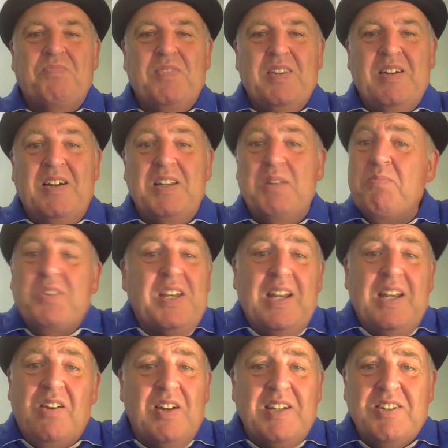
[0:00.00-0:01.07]
I didn't
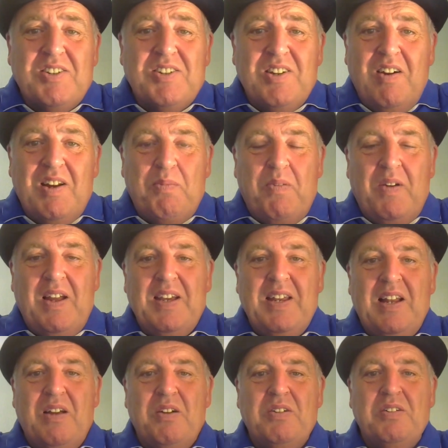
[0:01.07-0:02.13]
particularly like his style of play
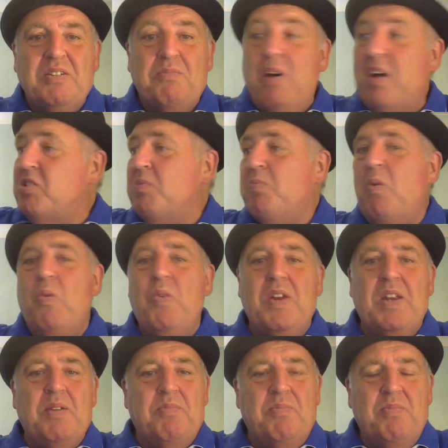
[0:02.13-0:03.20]
though, but I supported him.